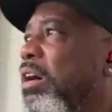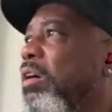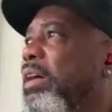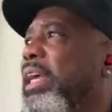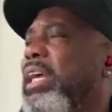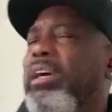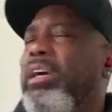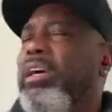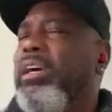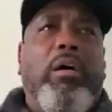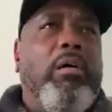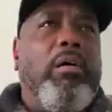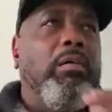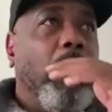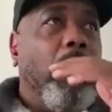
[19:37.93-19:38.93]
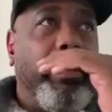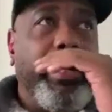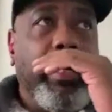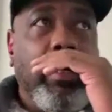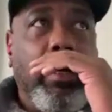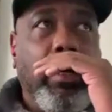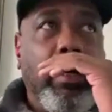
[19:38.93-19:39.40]
Oh, he oh oh
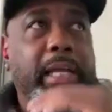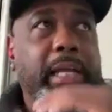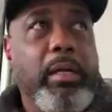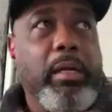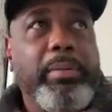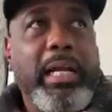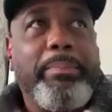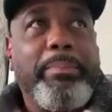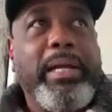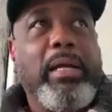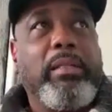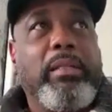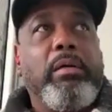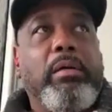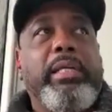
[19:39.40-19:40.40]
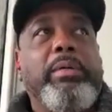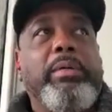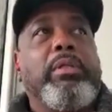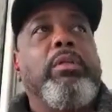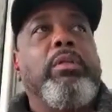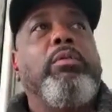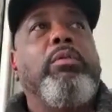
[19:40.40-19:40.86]
he oh he in the Black Panther. Oh, he
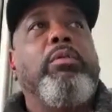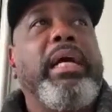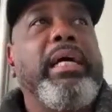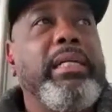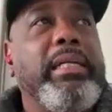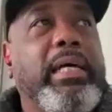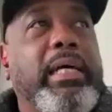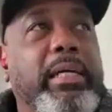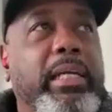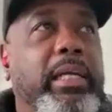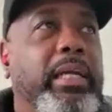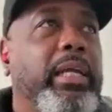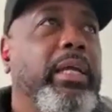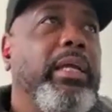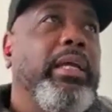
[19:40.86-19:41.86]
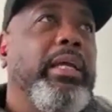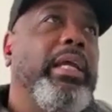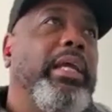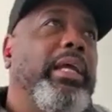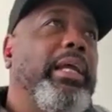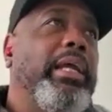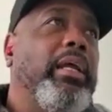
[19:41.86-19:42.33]
with the Illuminati now. He
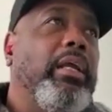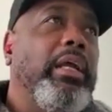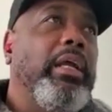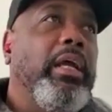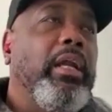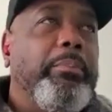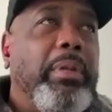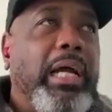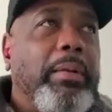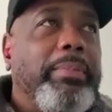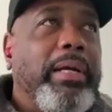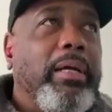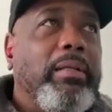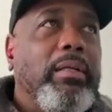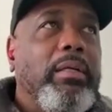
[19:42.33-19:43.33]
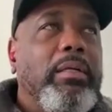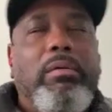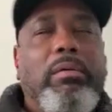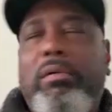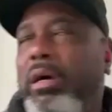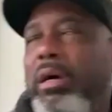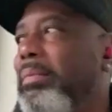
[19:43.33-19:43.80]
he he he in, he in the Black Panther.
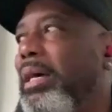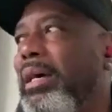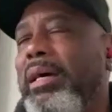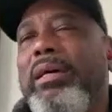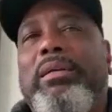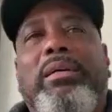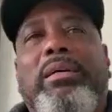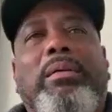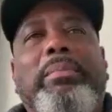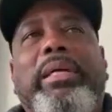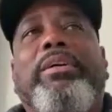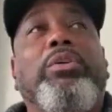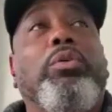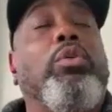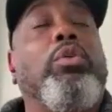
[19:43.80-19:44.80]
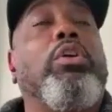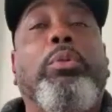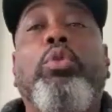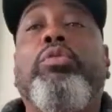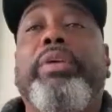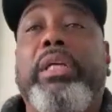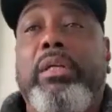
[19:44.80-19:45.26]
No, I'm not. I'm in here doing a
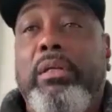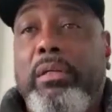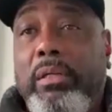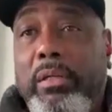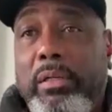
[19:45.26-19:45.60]
movie.